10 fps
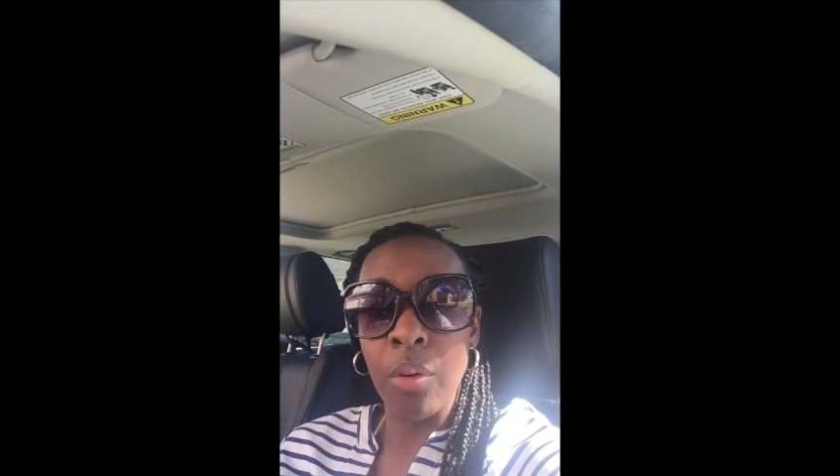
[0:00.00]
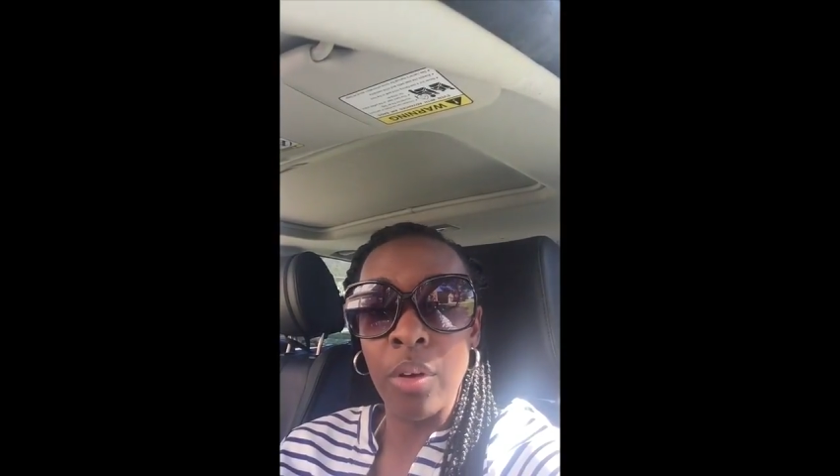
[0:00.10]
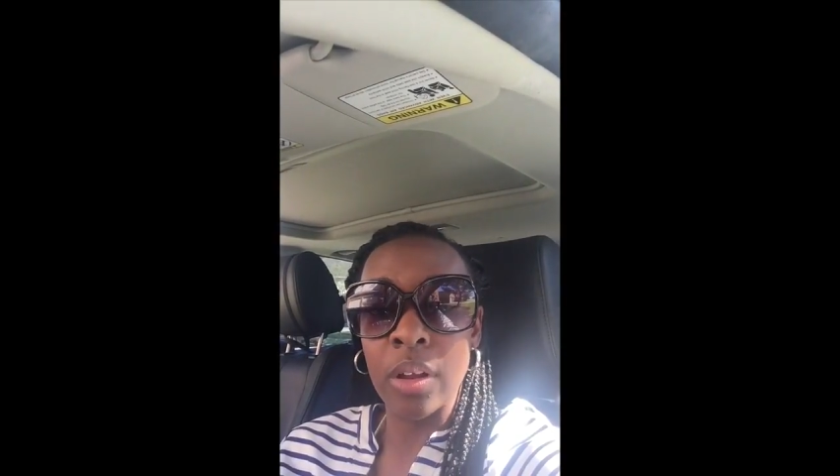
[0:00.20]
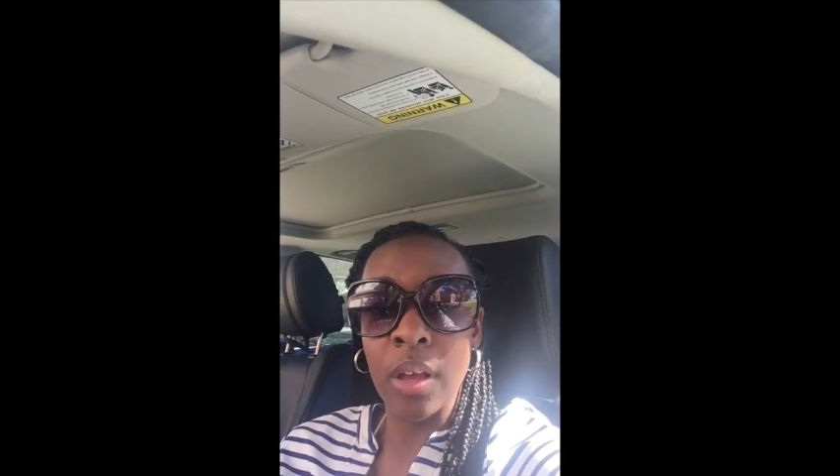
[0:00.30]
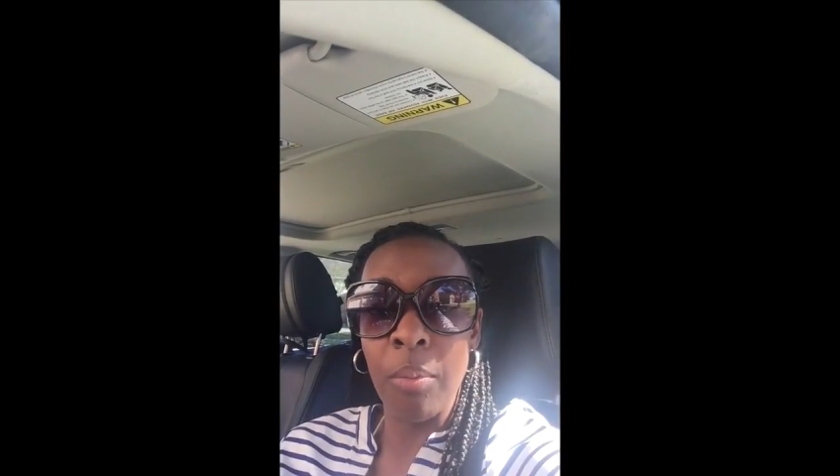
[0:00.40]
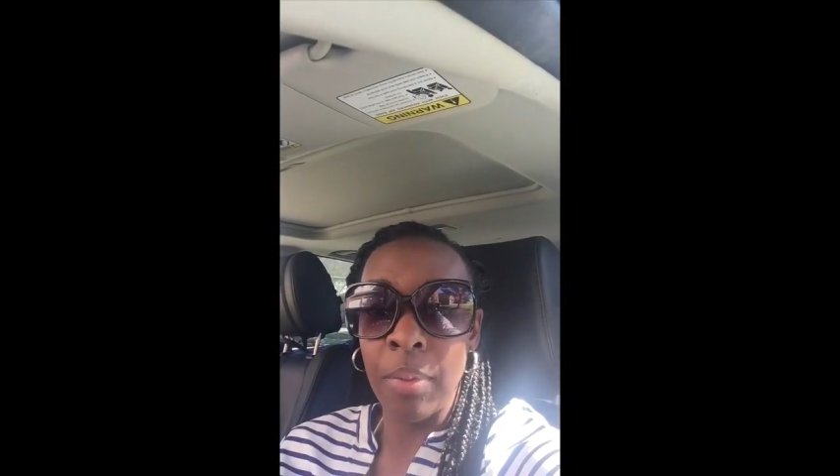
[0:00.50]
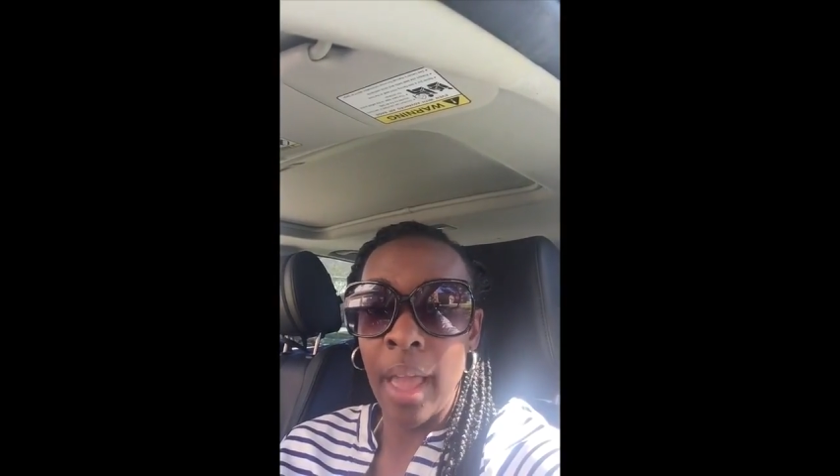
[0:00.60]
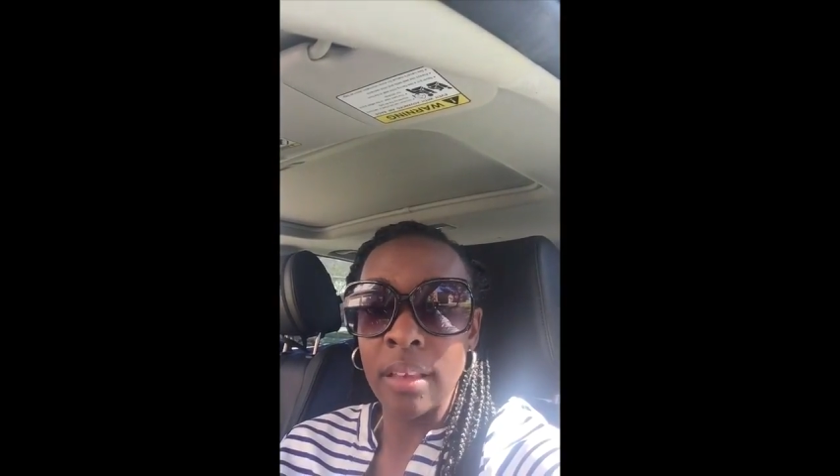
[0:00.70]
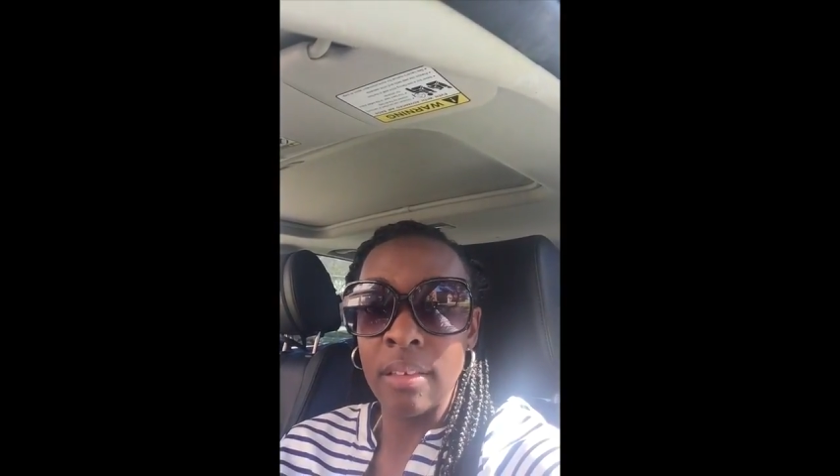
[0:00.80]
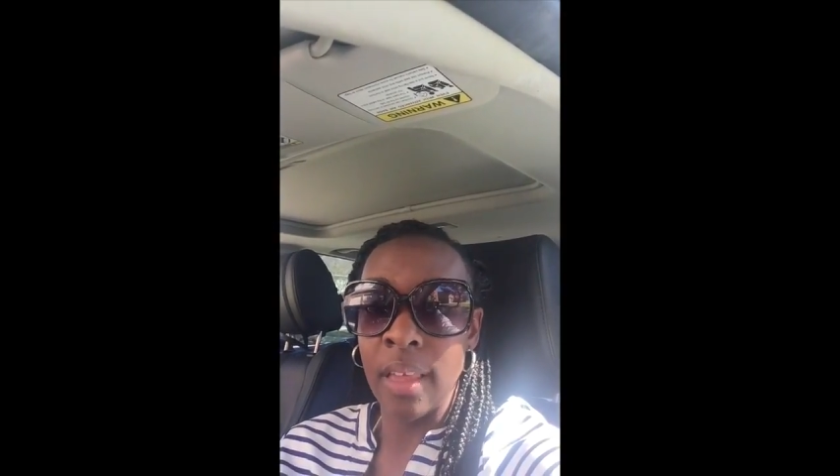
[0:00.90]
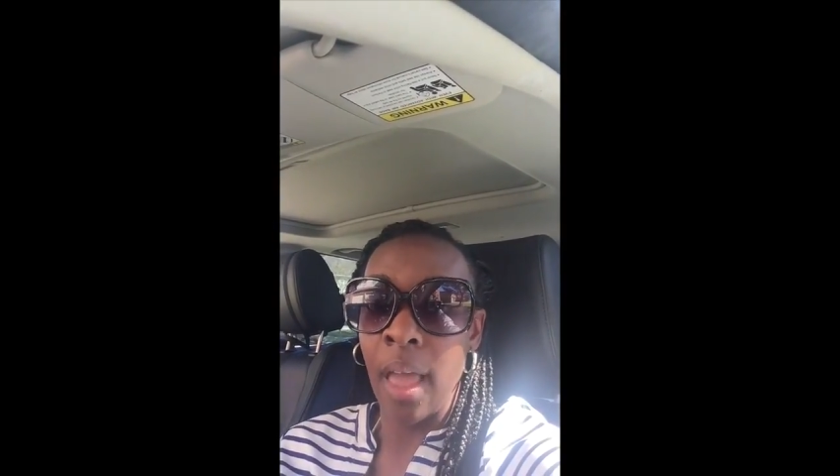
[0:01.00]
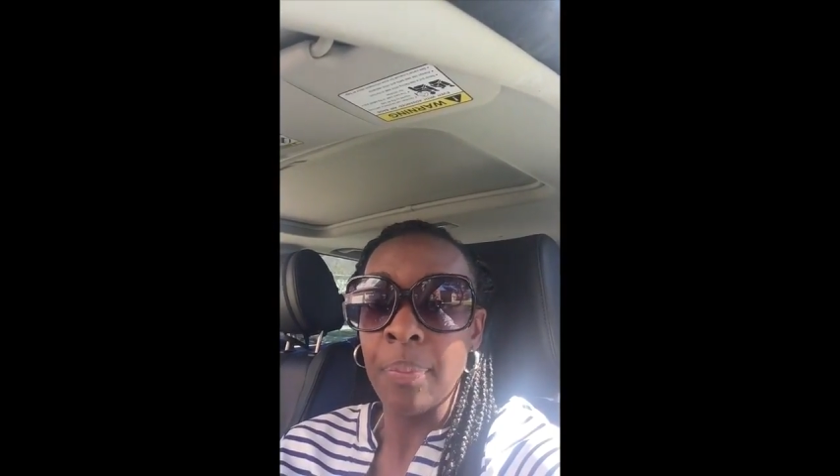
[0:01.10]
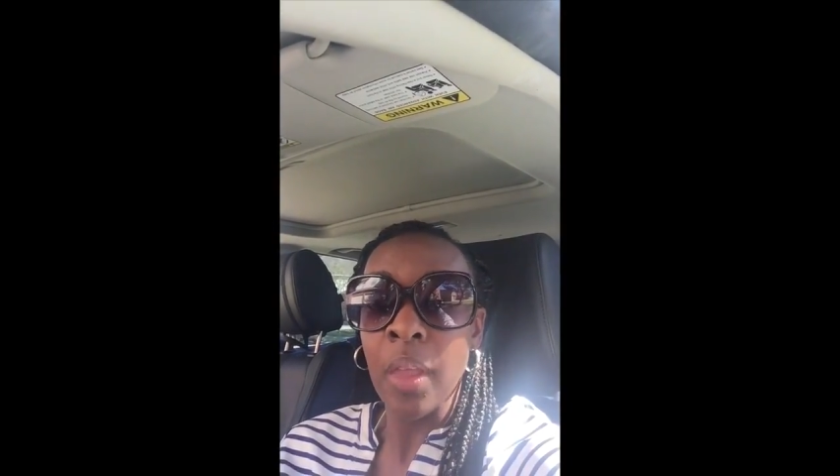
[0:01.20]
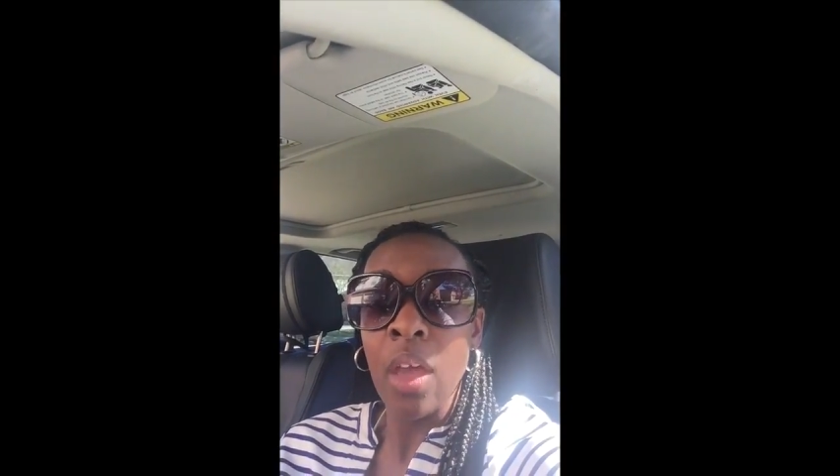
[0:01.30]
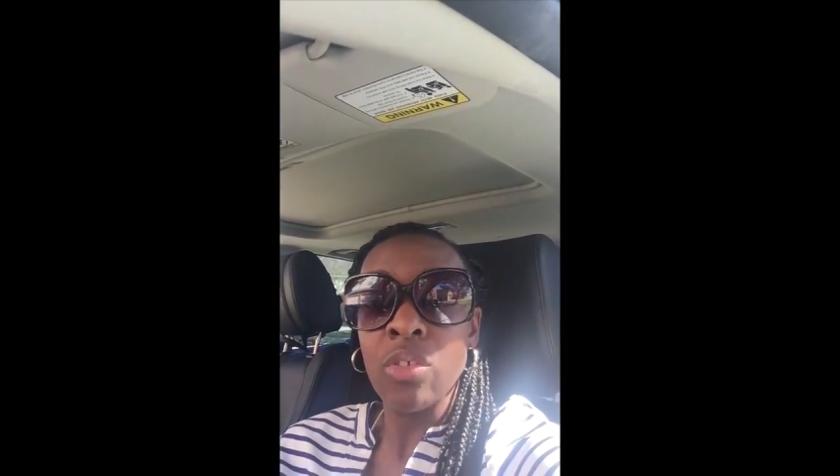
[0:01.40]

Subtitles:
we're going to come back to that.